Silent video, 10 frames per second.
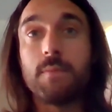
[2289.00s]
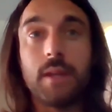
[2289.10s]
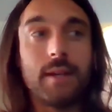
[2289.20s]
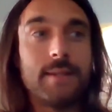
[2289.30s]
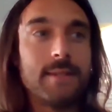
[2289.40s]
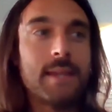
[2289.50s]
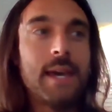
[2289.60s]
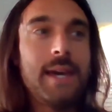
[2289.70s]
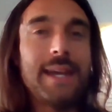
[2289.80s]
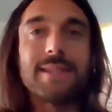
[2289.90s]
because
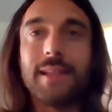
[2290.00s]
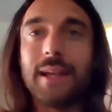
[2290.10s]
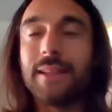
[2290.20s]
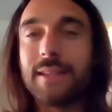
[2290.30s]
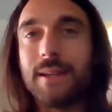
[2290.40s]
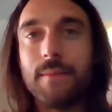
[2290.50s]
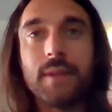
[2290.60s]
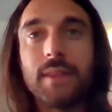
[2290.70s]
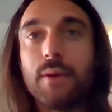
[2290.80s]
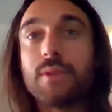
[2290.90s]
it's likely
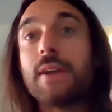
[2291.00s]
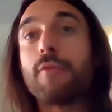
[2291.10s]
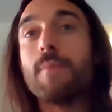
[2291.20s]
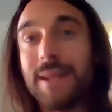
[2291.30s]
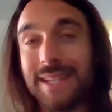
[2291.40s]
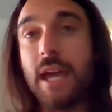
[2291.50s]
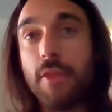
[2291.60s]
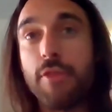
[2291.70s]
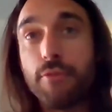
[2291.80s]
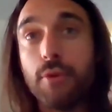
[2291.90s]
something that was never meant to get
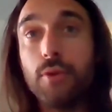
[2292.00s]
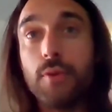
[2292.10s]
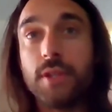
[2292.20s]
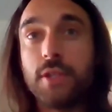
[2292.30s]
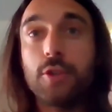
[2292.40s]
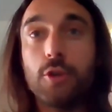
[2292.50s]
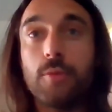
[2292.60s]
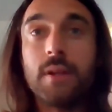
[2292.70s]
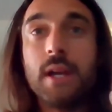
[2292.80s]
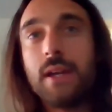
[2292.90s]
through the tube.
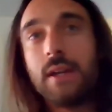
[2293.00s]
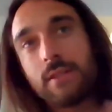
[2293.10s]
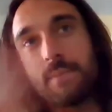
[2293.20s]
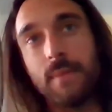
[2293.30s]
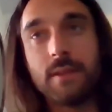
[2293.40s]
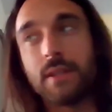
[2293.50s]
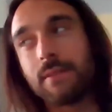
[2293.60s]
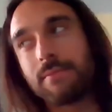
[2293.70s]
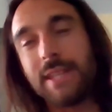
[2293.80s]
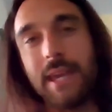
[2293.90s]
It's meant to
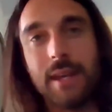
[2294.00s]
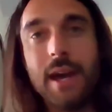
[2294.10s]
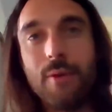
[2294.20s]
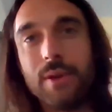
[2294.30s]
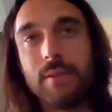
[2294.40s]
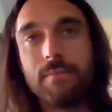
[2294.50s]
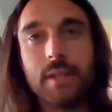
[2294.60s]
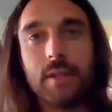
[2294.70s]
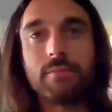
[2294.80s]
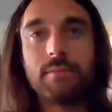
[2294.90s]
get taken out when you,
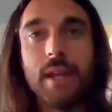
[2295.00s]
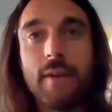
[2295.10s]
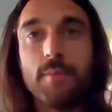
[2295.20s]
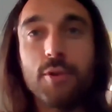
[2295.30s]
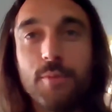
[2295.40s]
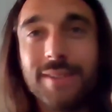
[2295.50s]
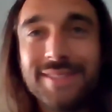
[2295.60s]
you know, have a poop.